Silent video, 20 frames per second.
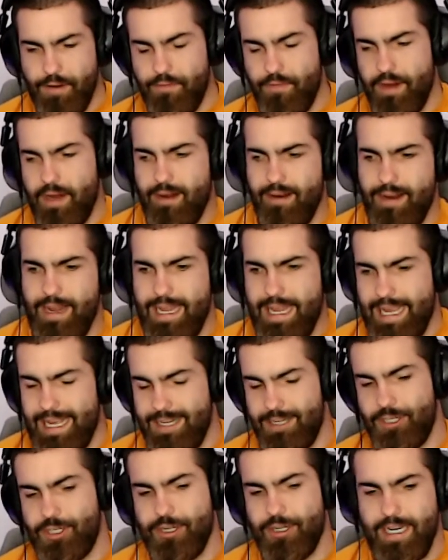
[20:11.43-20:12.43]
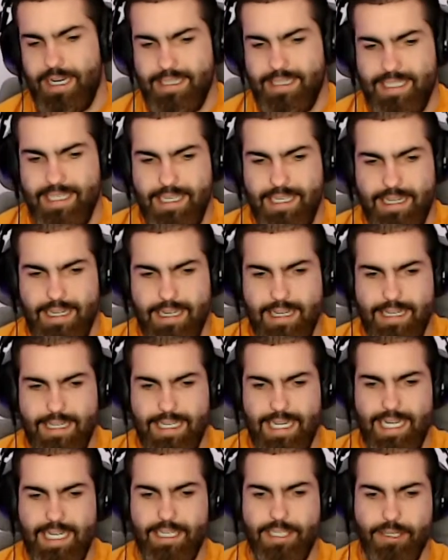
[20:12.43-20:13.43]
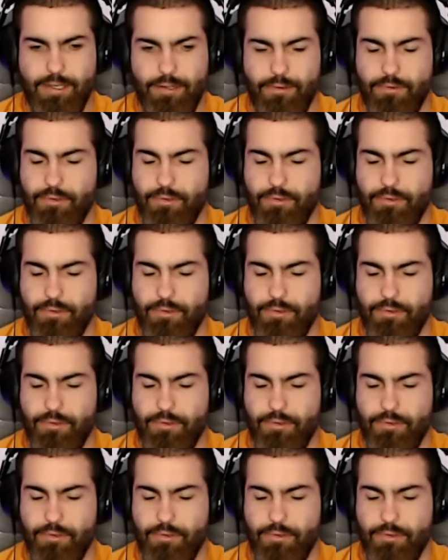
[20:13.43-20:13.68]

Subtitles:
very interesting day two.